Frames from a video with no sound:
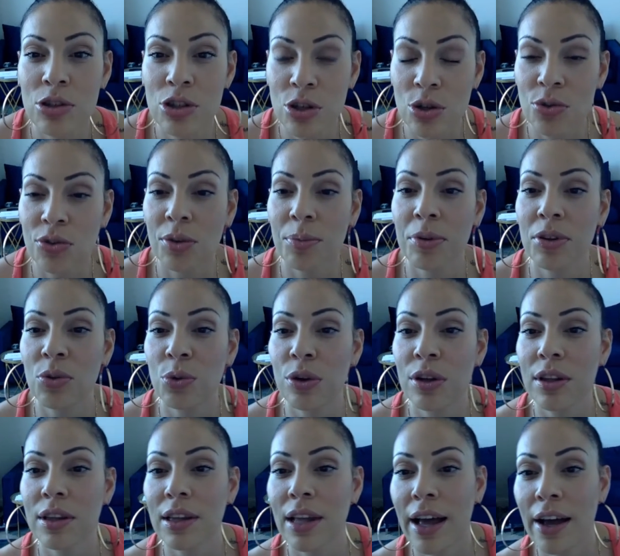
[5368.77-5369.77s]
choosing
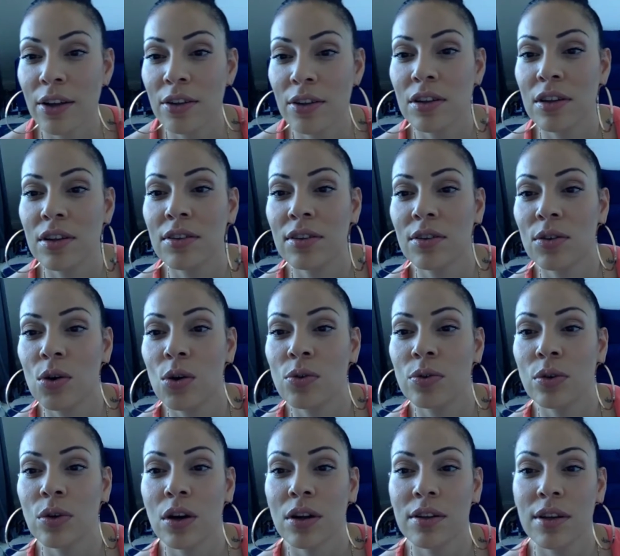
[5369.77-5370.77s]
between loudness and
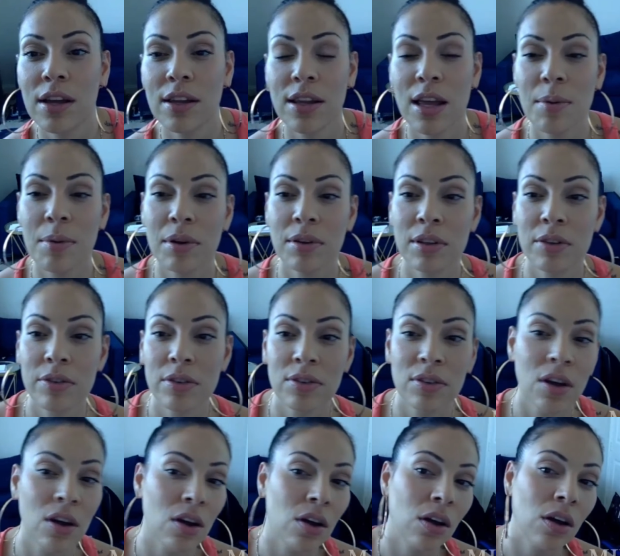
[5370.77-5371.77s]
overall dynamics of a
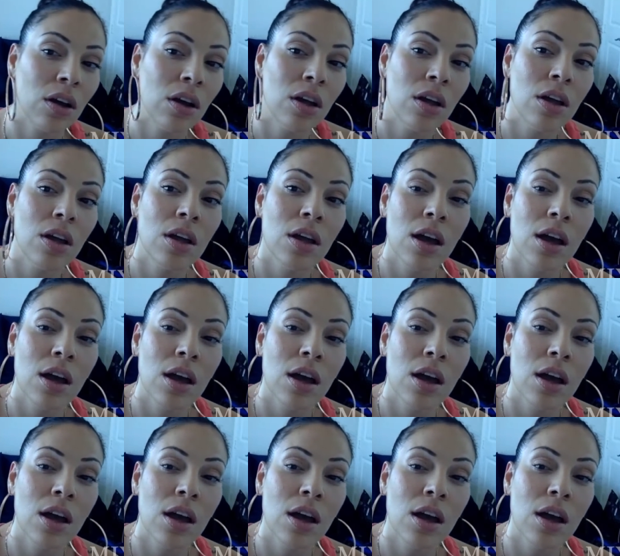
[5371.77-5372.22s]
song.